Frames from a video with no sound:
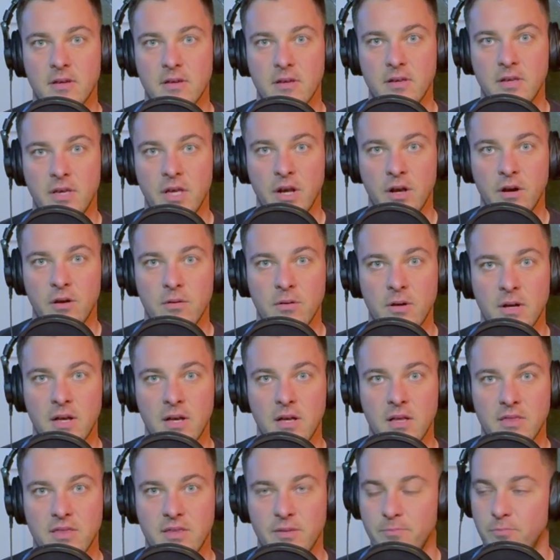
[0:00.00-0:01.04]

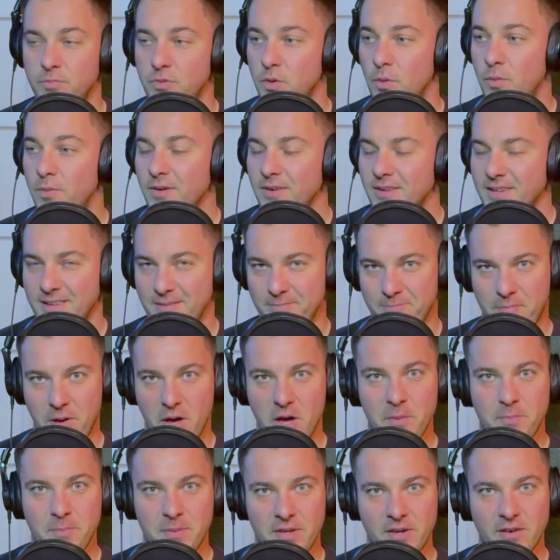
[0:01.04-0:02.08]
The one in
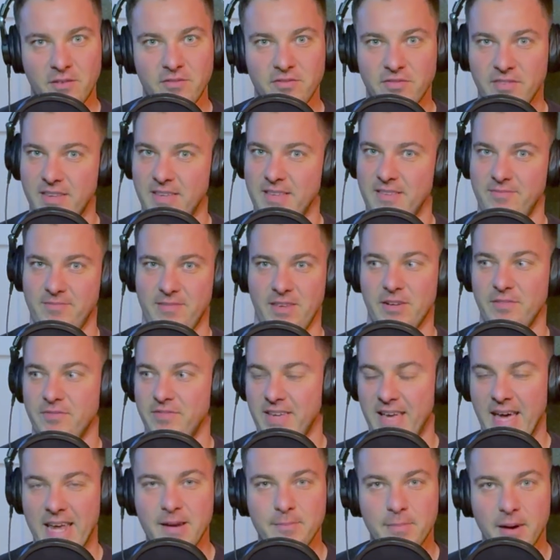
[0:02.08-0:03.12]
Perpignan,
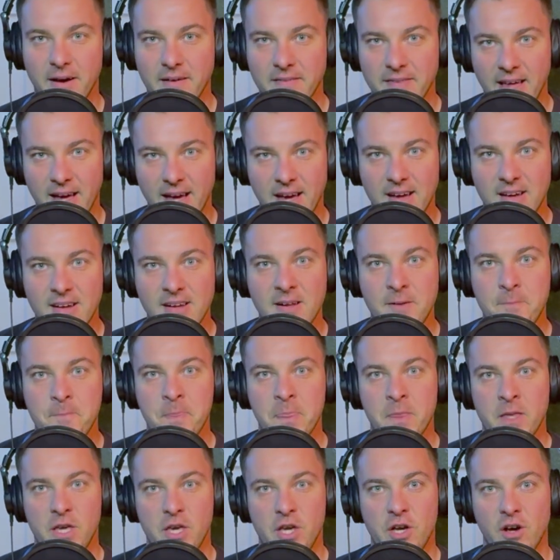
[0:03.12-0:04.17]
forget about that.
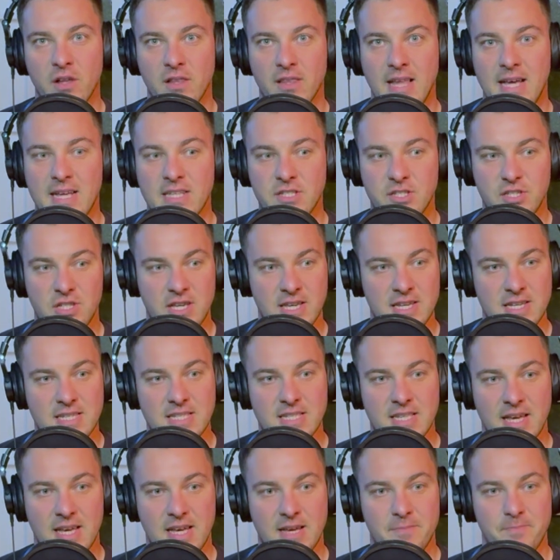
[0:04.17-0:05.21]
You got last year's,
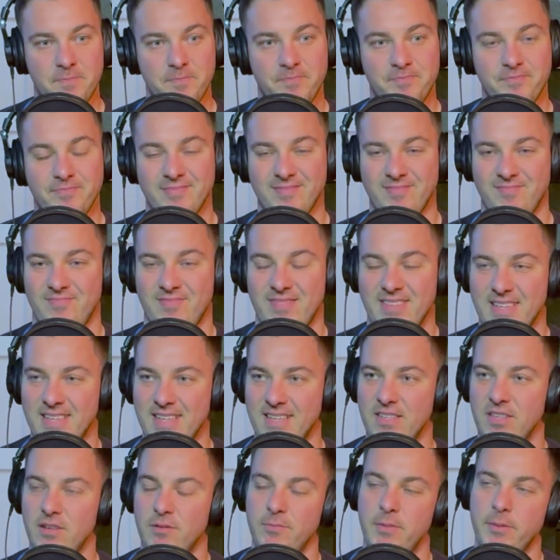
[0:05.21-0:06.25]

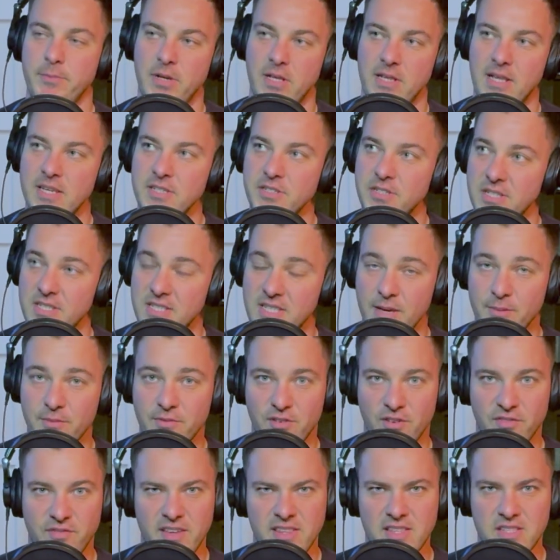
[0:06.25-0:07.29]
not last year's, year
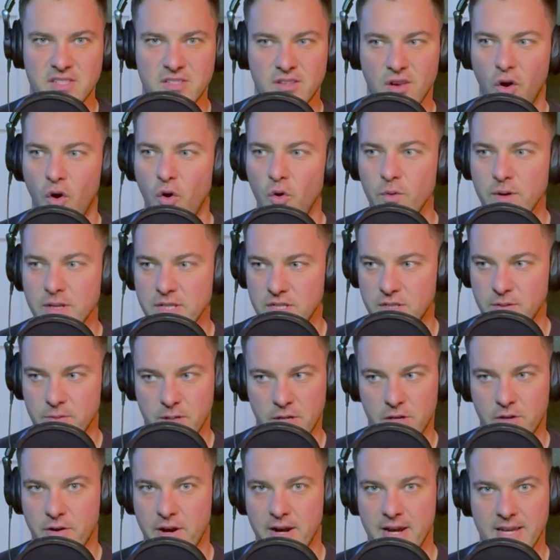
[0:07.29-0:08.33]
before, Featherstone always
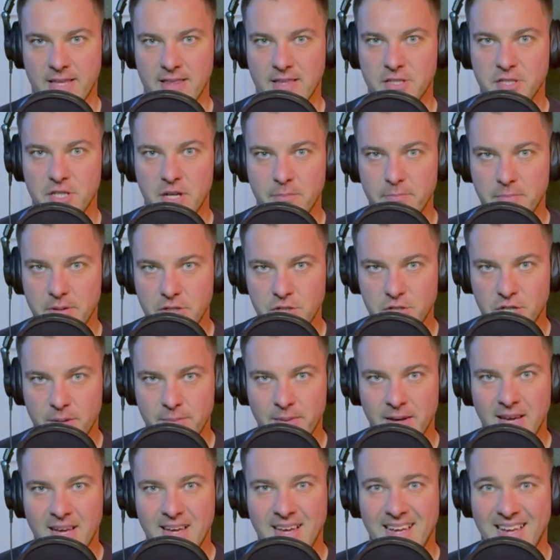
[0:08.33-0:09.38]
doing great in the Championship
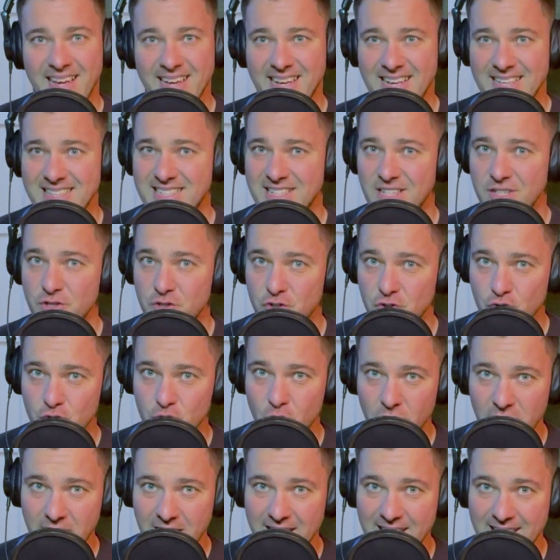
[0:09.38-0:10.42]
against a
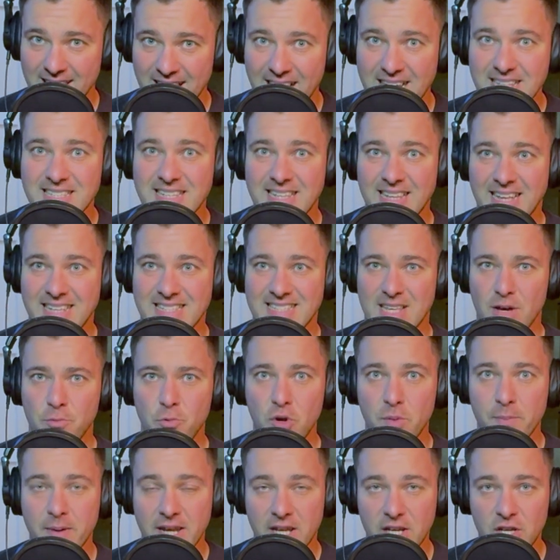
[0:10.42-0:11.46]
struggling Catalans. That would
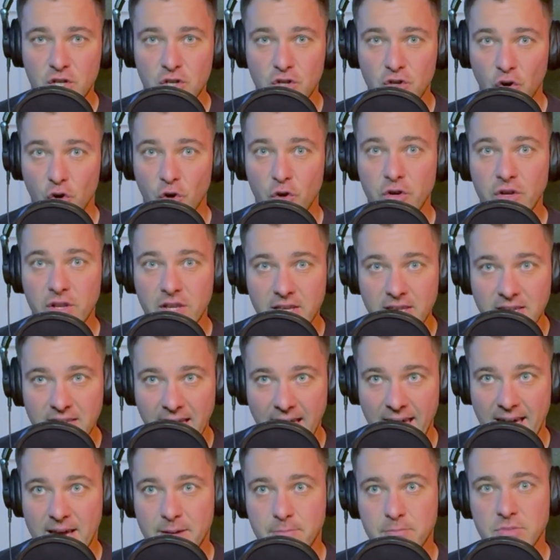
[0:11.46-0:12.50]
have been a good
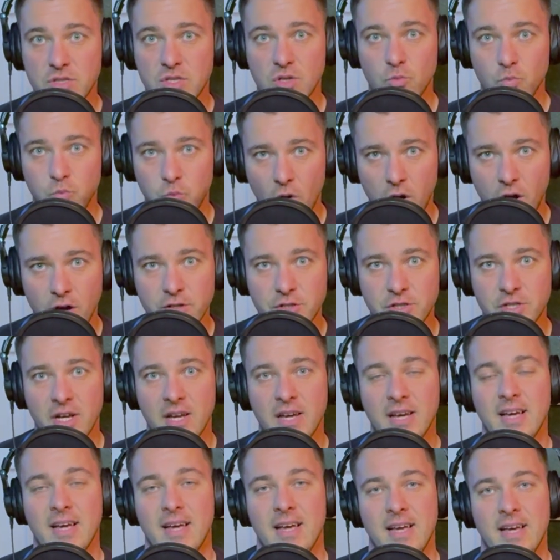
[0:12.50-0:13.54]
game to watch.
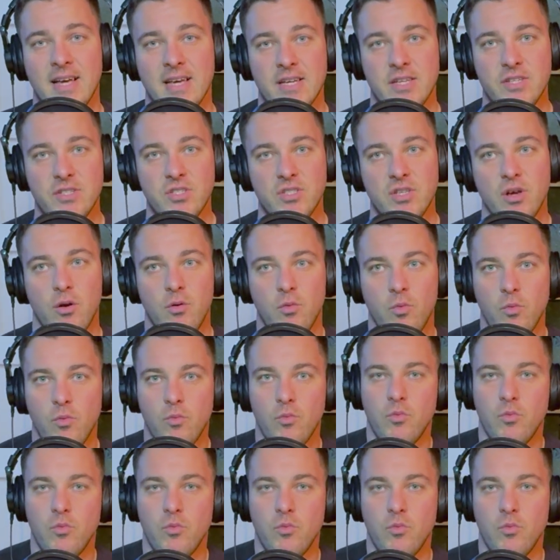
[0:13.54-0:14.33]
So